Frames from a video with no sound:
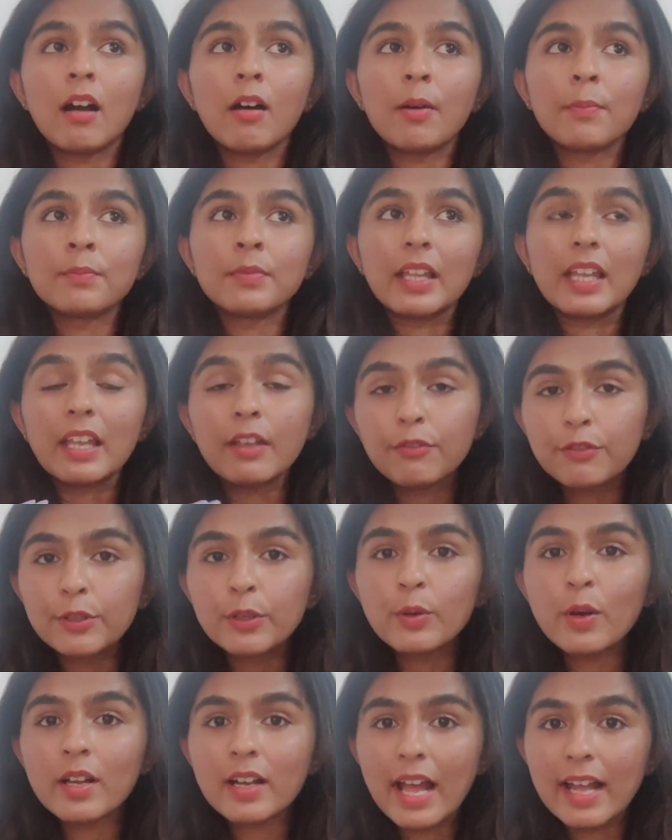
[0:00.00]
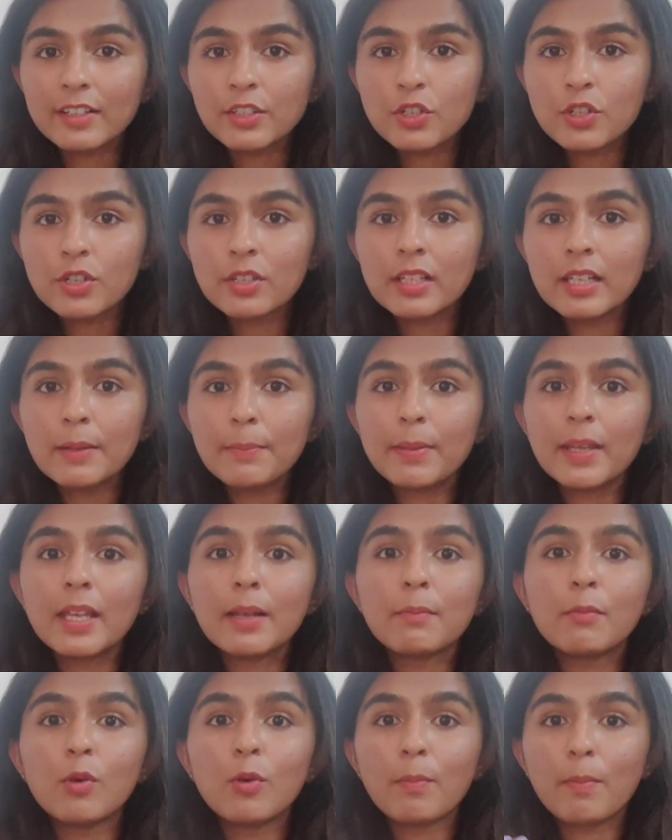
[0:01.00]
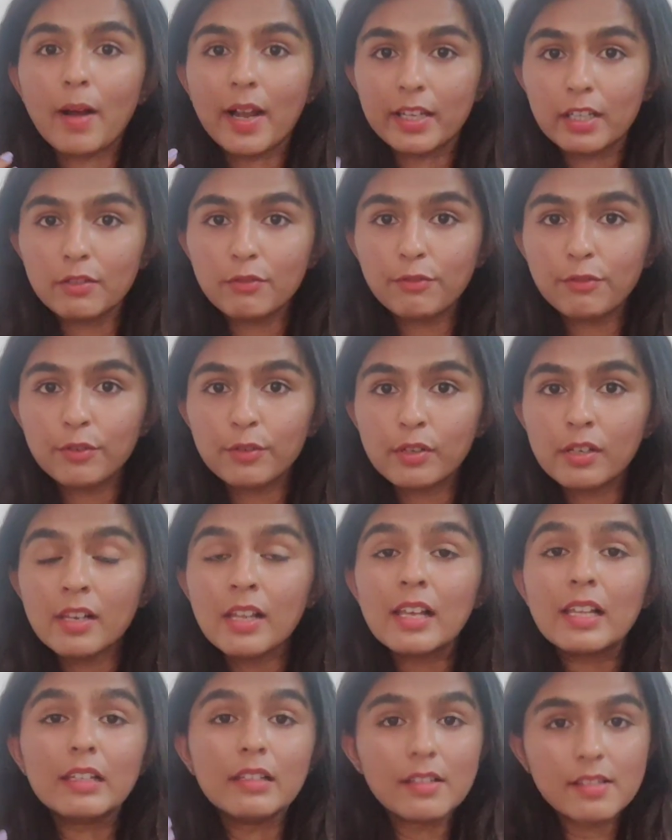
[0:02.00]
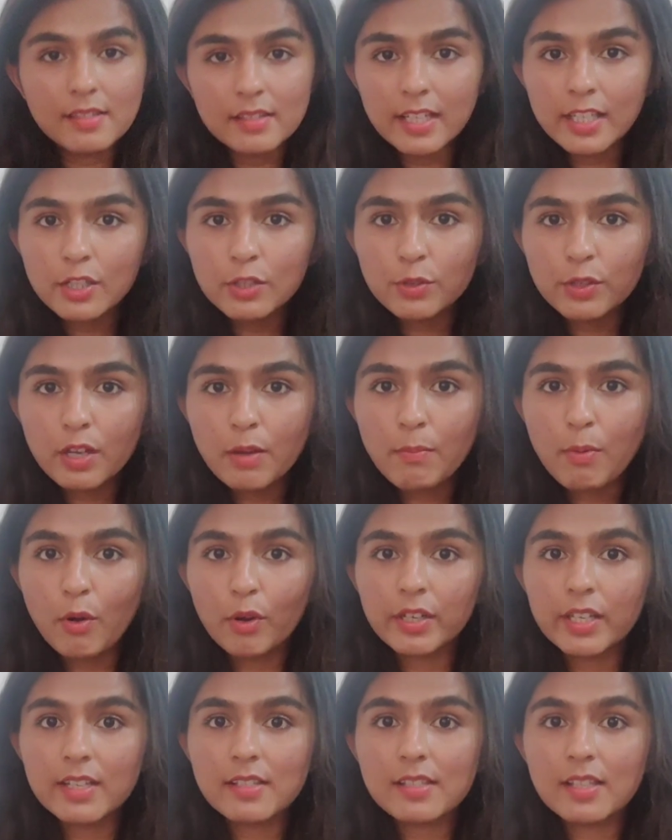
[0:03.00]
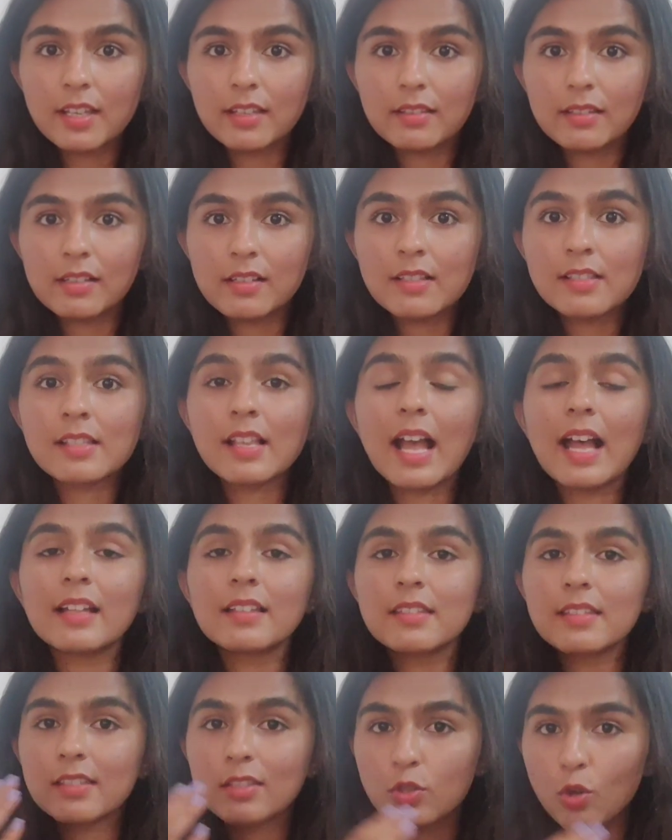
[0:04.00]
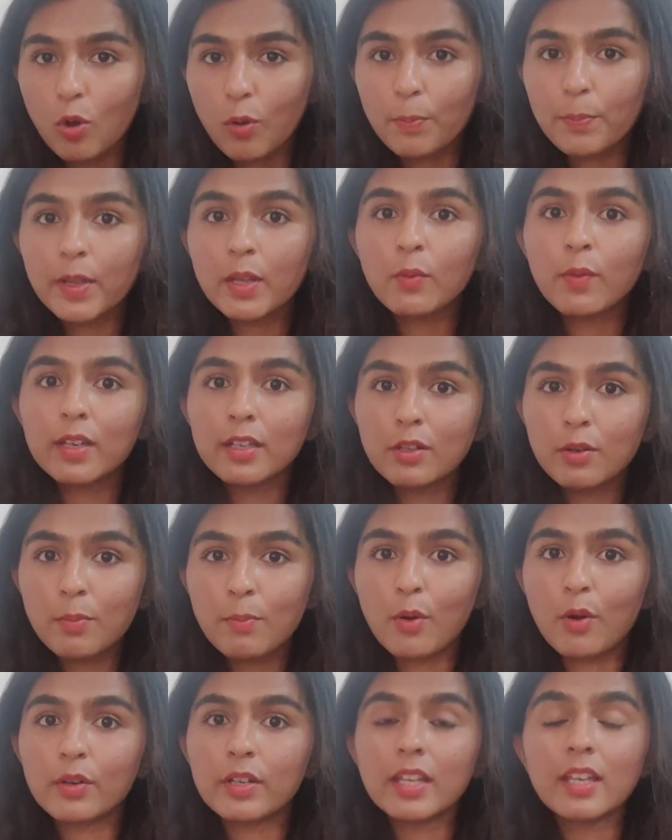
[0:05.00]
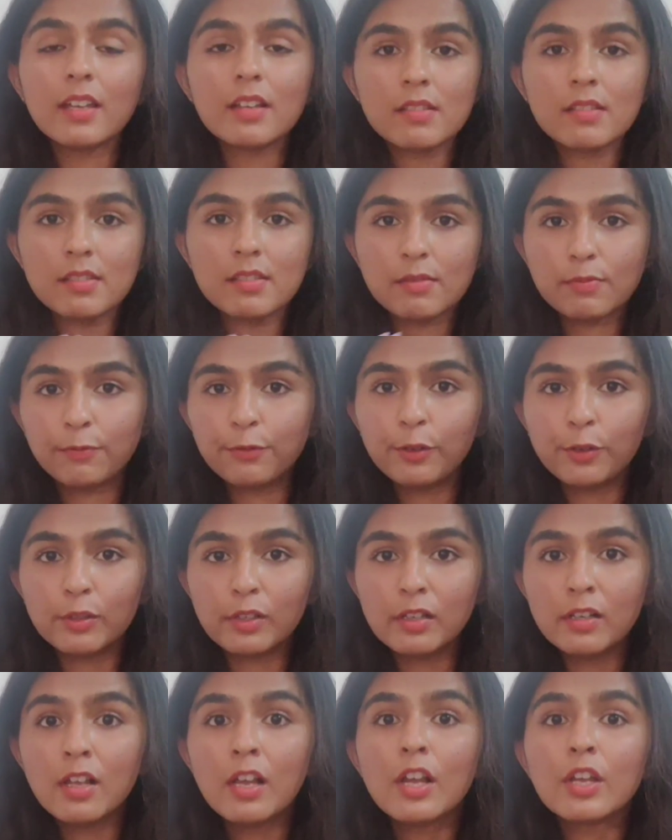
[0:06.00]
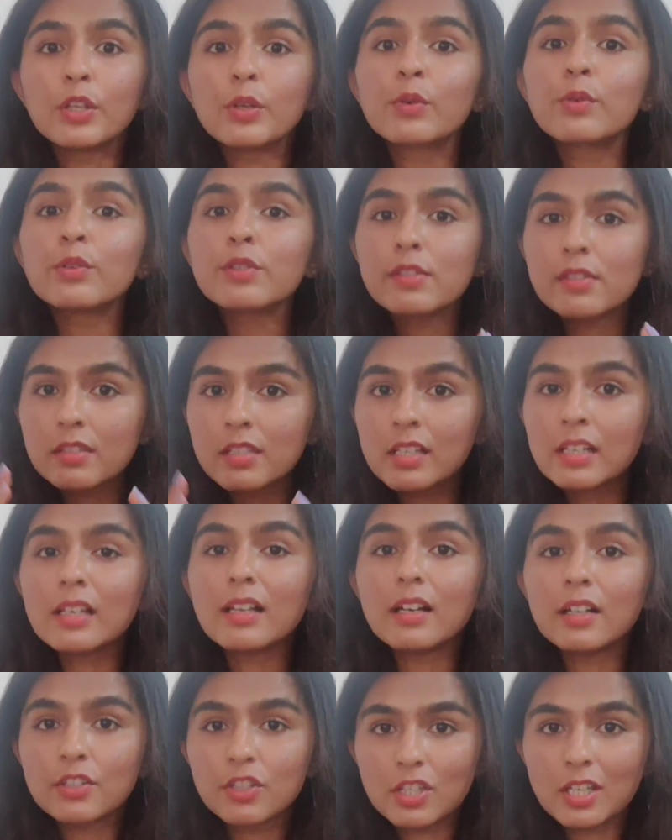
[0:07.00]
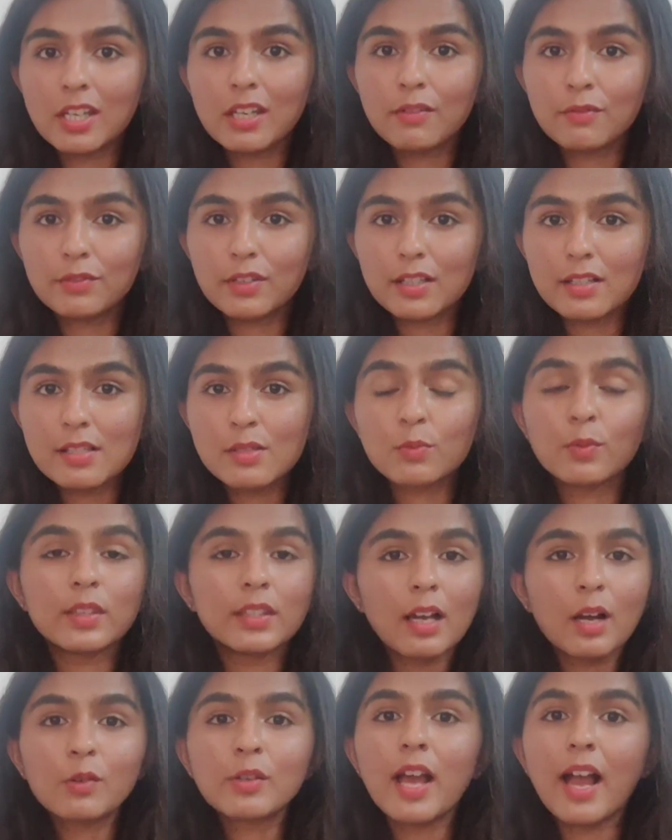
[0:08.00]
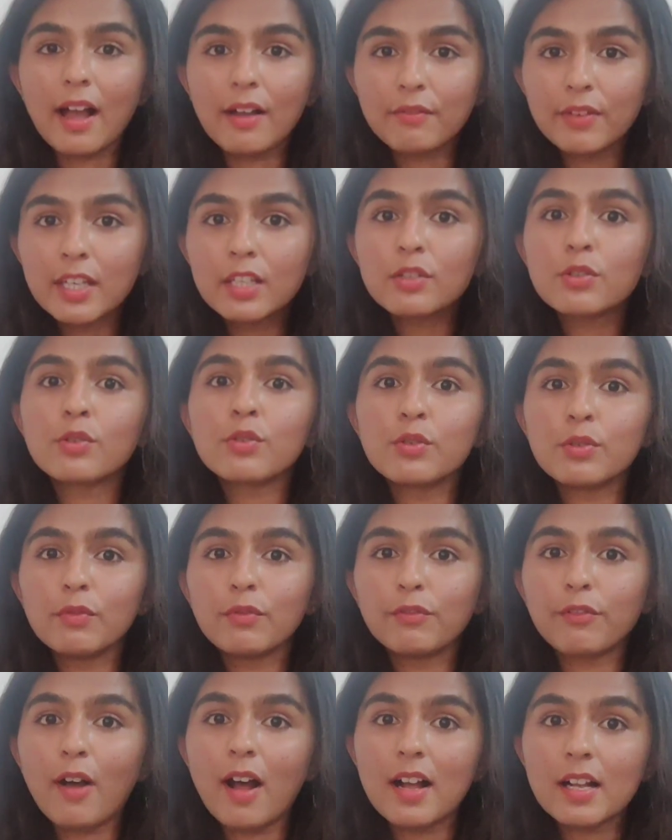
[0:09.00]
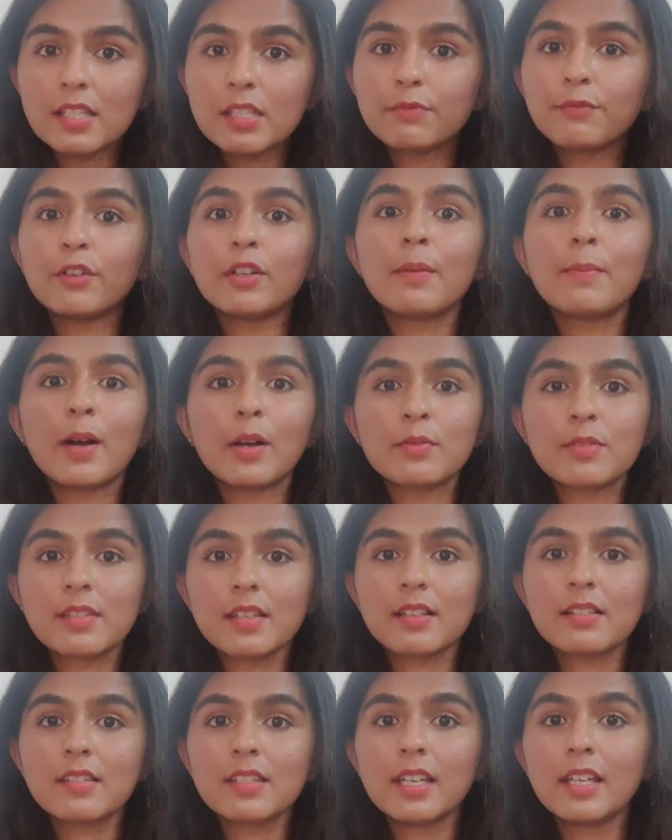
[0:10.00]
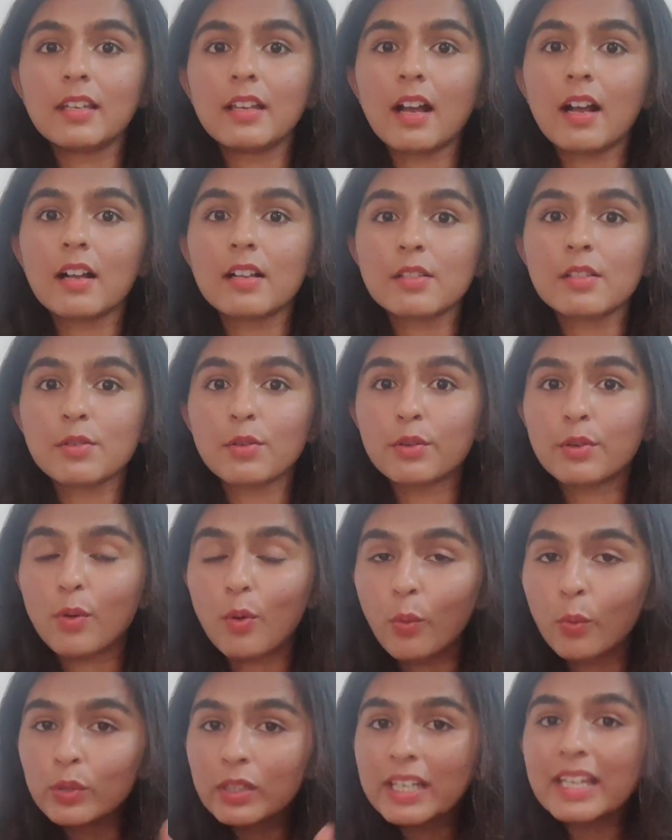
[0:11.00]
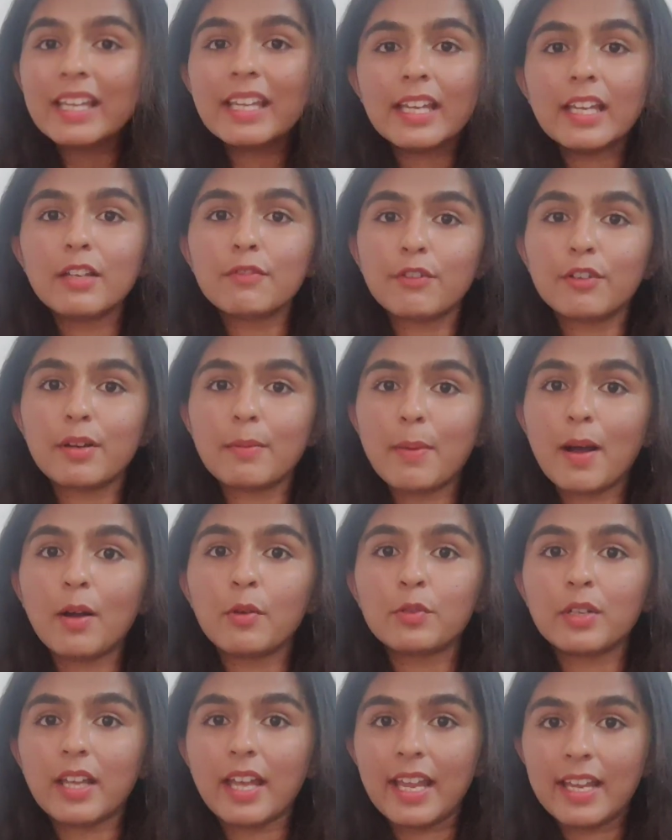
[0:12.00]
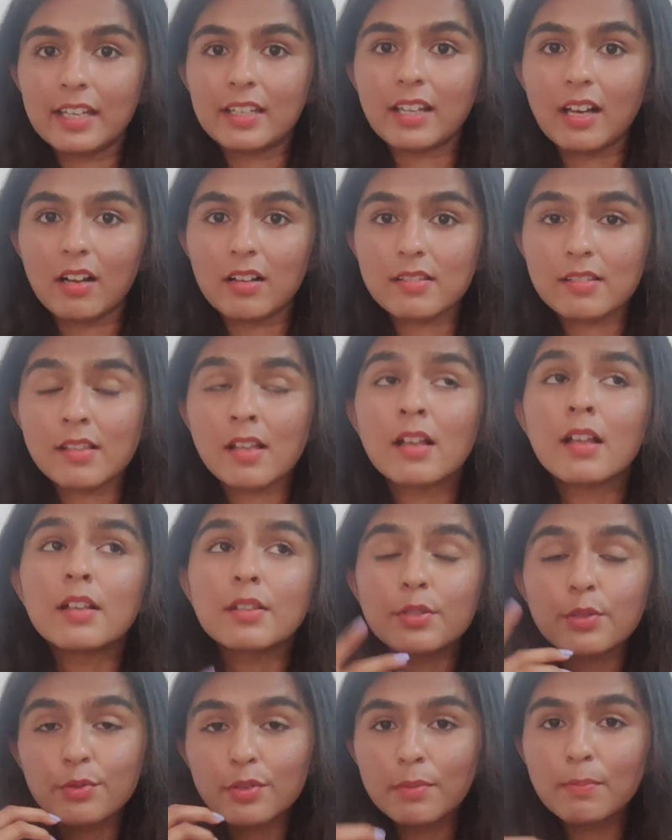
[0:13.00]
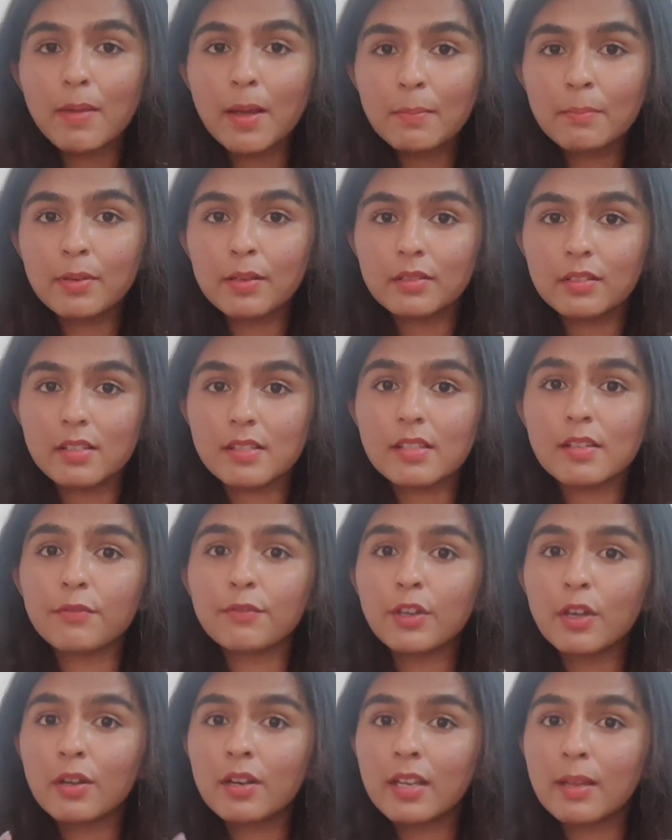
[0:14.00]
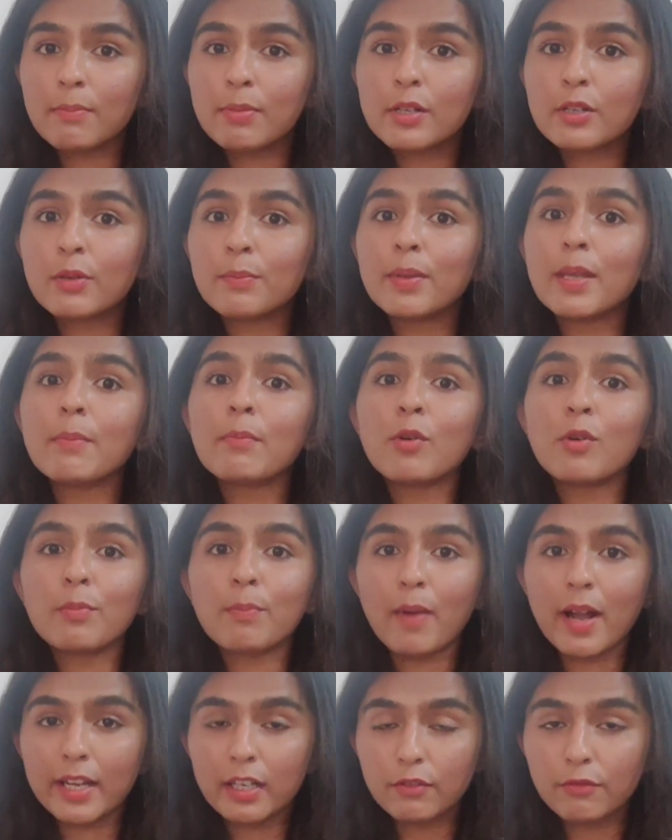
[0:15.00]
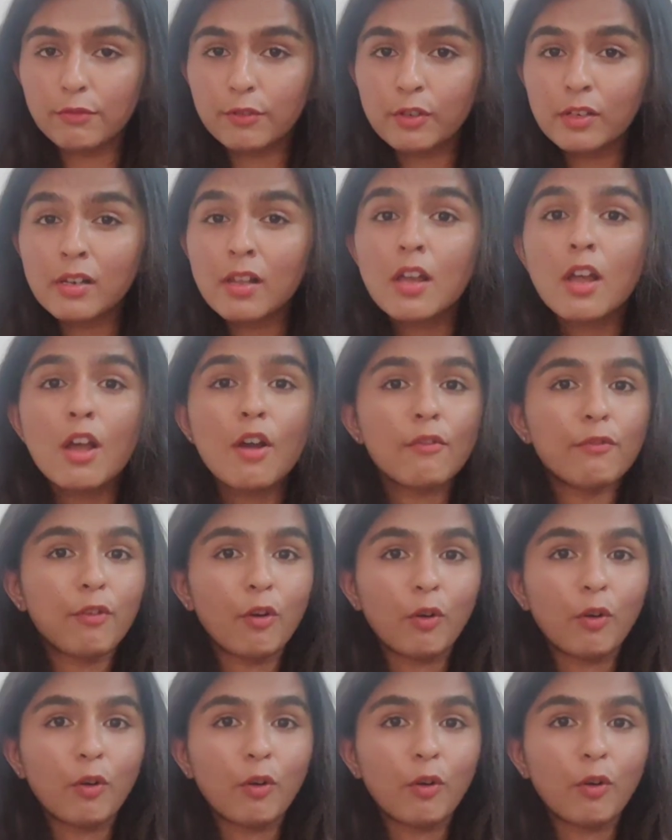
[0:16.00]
If you are actually being more mindful, listening to your body signals and stopping when your body is full, you could still achieve this without having to fast for about 16 hours or only eat for about 8 hours. So remember this, if you're able to be more mindful,